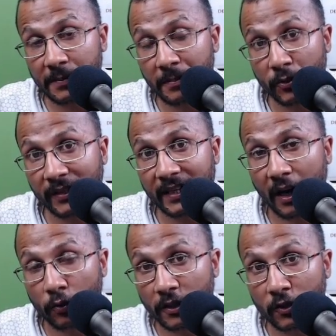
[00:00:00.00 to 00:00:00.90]
between the
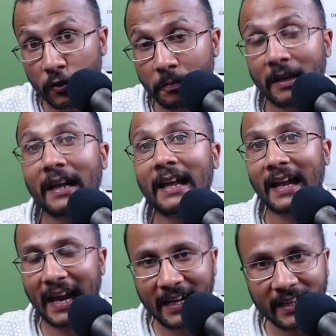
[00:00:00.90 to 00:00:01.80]
outer loop
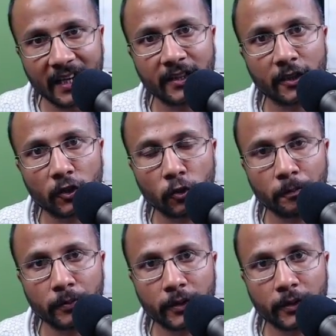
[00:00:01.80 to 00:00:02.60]
and the inner loop.